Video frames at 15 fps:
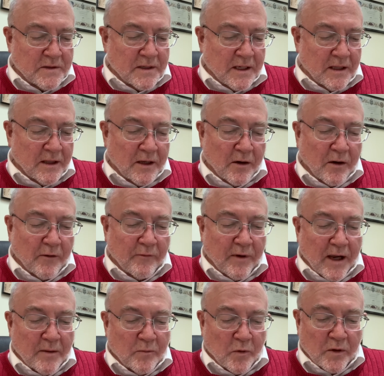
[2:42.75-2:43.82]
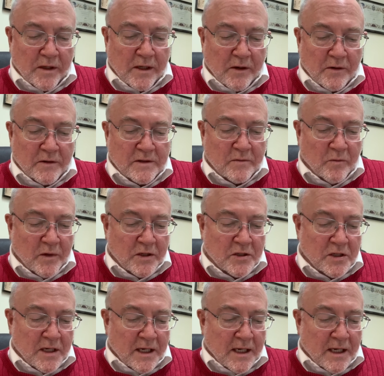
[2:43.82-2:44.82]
and there are 5 more years in which